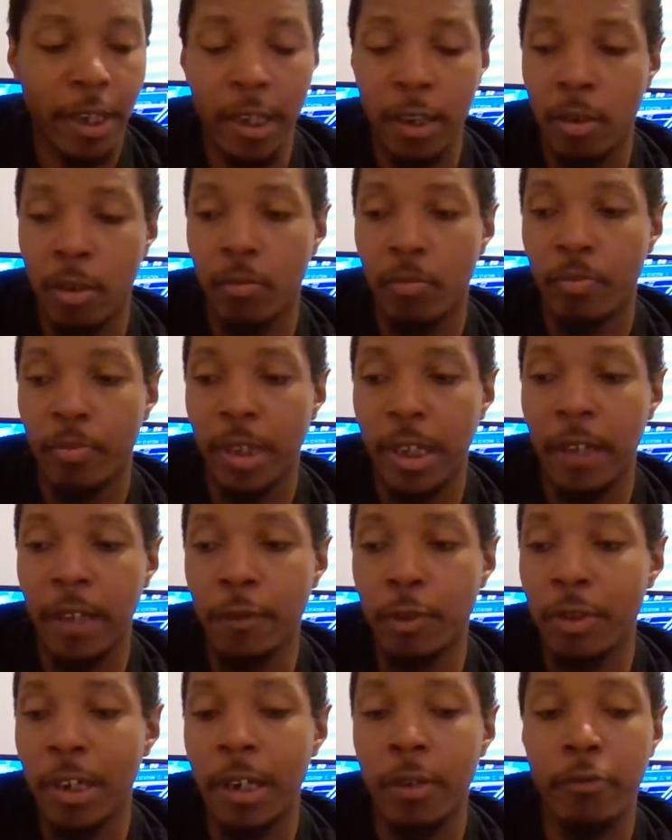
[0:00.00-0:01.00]
Hell, he
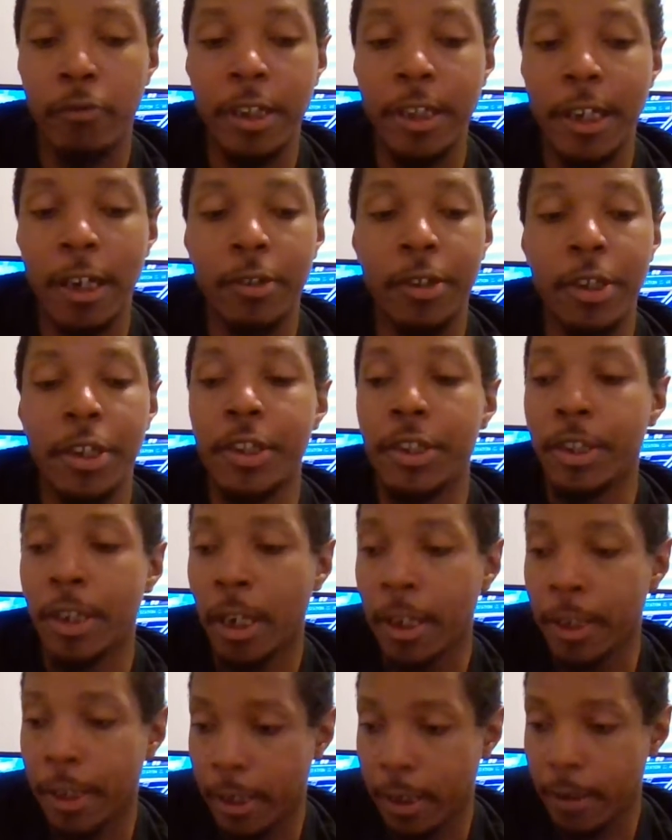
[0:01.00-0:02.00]
even tried to reach out to
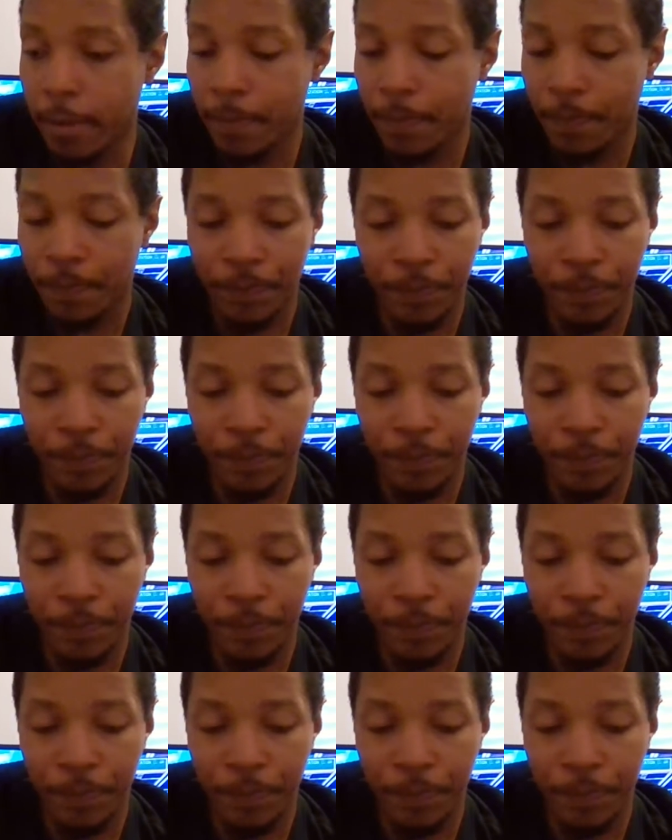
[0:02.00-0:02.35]
Sonny.